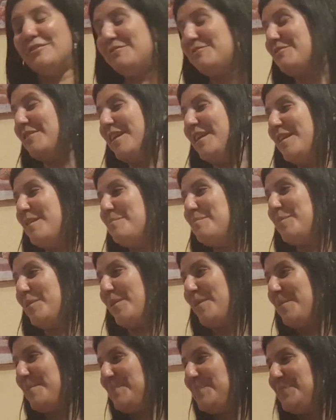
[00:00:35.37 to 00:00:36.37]
great
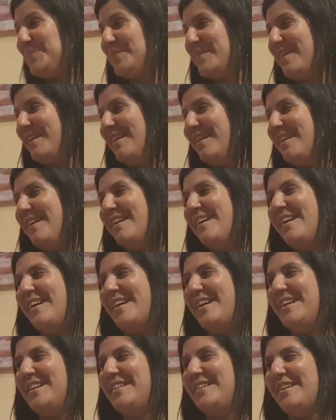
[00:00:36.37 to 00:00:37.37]
input.
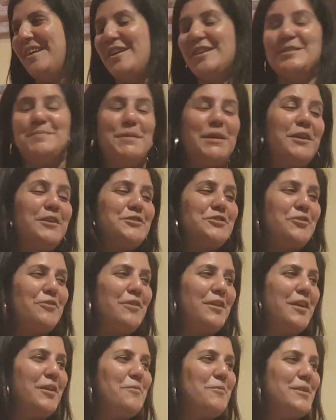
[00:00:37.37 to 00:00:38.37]
And speaking to
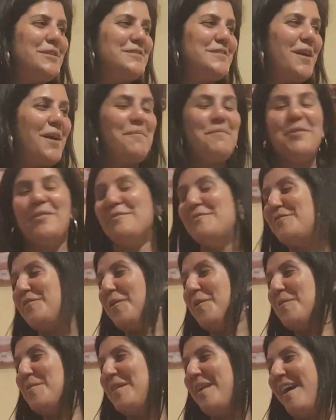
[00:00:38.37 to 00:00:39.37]
her one time on the
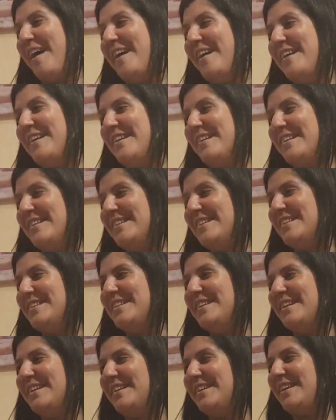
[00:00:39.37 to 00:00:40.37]
phone,
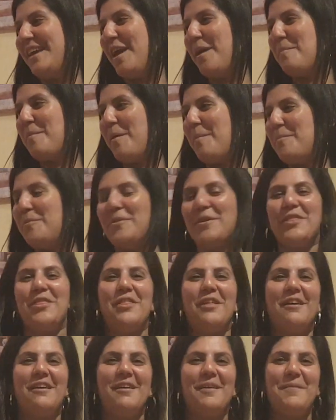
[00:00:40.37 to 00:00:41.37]
I came up with
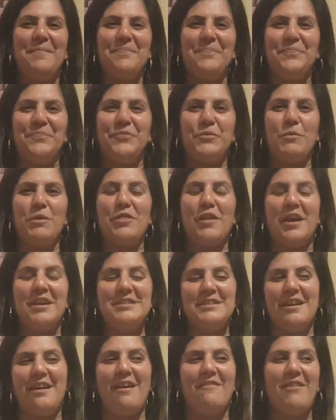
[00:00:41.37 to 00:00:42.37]
the
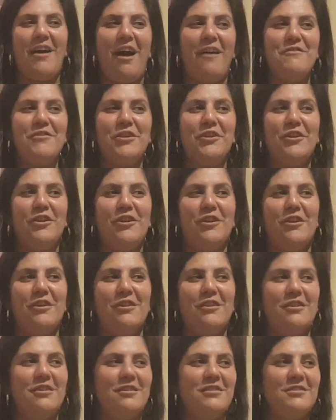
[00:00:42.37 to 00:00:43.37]
idea of having
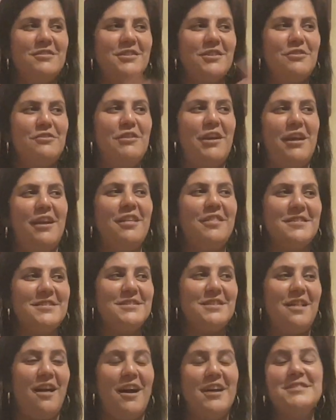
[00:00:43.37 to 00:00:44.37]
her creating
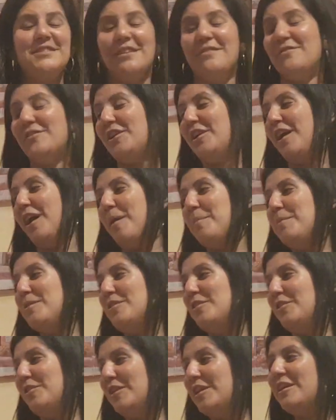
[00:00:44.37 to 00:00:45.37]
this class, and I'm very happy
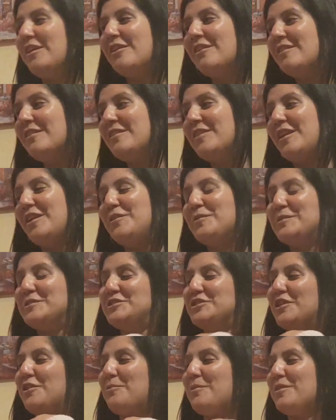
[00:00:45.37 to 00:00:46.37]
that you're here and that you could
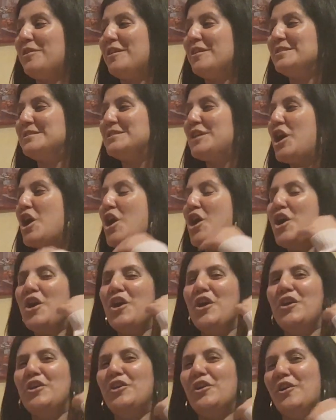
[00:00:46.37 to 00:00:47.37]
share with us
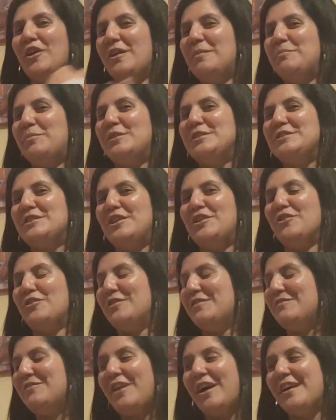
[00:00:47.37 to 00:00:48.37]
your inputs and your
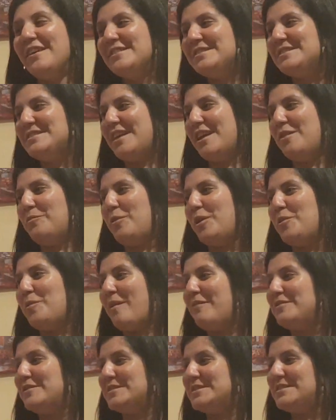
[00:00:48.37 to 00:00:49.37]
advice and what you
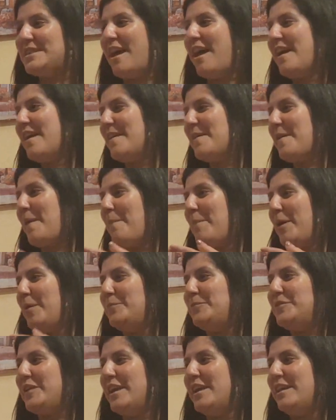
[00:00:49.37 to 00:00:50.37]
have to say
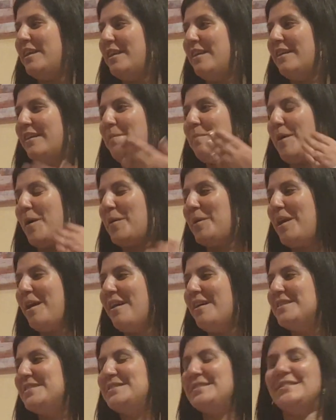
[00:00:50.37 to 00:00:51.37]
about dating, about
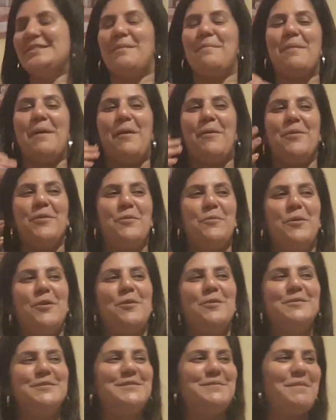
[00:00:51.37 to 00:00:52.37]
us, about the
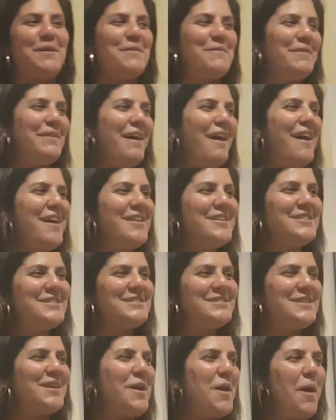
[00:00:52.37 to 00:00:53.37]
world, about guys,
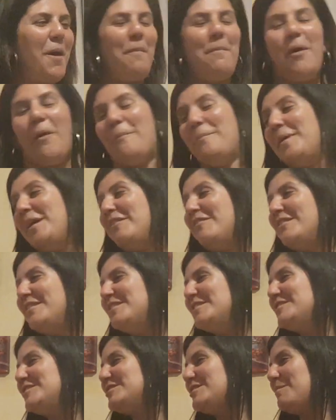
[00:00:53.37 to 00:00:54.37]
about
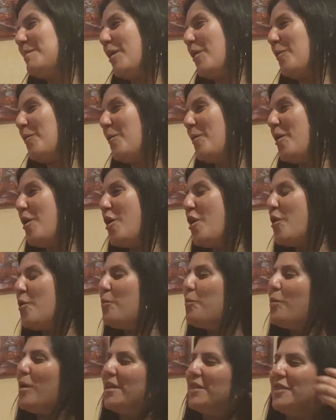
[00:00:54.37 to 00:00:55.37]
marriage, about
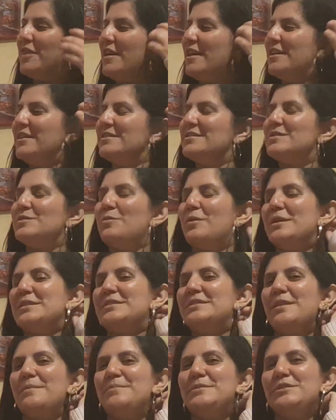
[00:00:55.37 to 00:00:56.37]
what
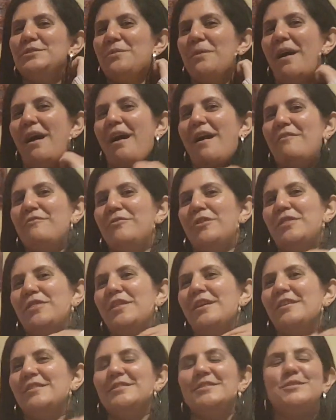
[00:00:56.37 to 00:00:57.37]
tips you have, what
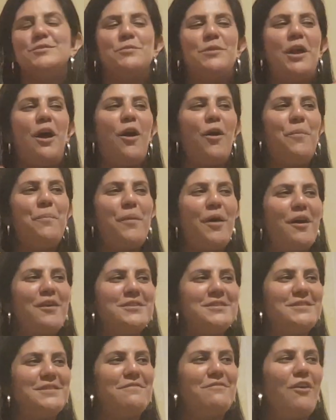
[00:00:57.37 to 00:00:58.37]
things would help
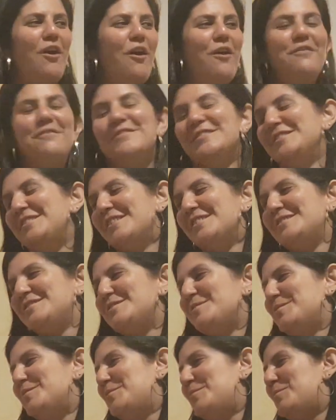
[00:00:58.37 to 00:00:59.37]
us evolve and get
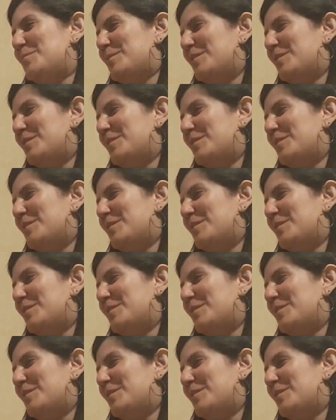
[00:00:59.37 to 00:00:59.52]
to